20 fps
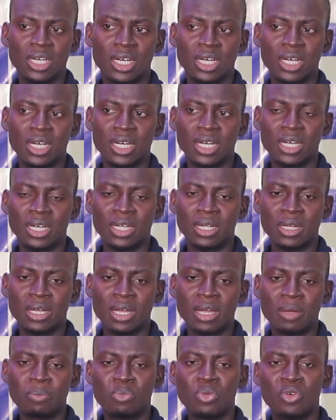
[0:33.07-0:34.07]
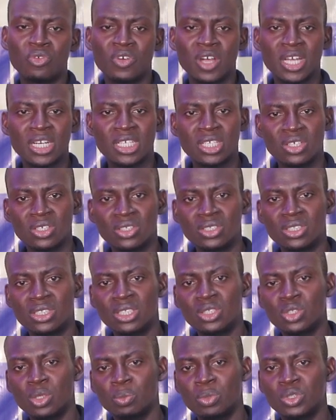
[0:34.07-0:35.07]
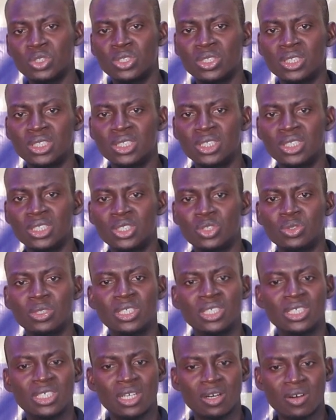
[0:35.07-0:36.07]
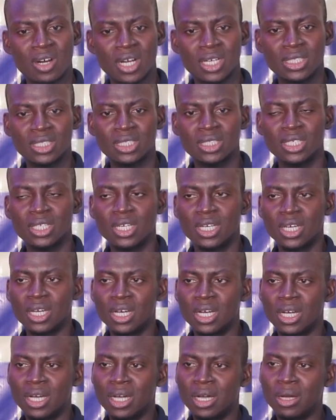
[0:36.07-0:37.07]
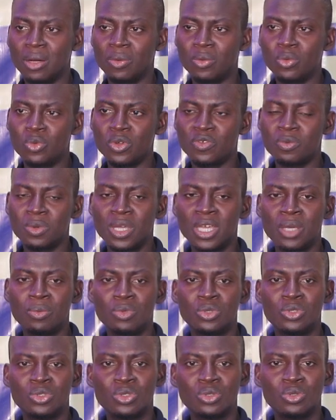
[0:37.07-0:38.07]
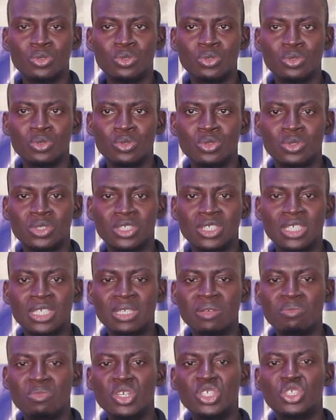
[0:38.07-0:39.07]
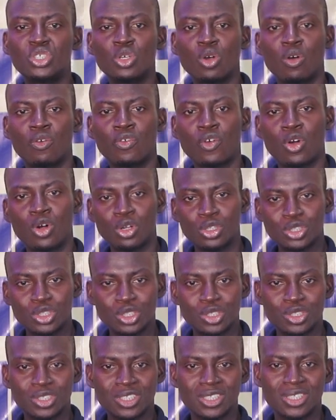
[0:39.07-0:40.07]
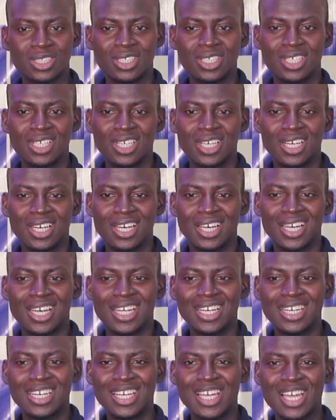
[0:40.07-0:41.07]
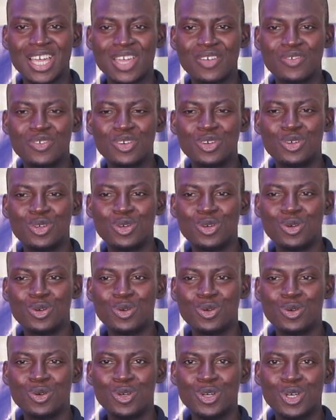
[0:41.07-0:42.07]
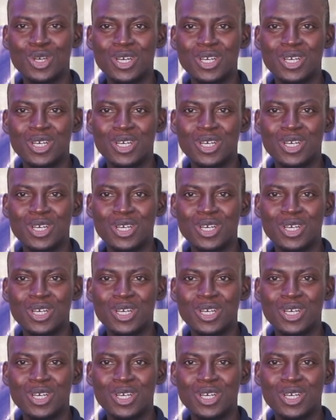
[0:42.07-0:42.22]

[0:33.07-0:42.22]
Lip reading: and providing us this opportunity to interact. We'll be able to see the mixture of cultures, and even though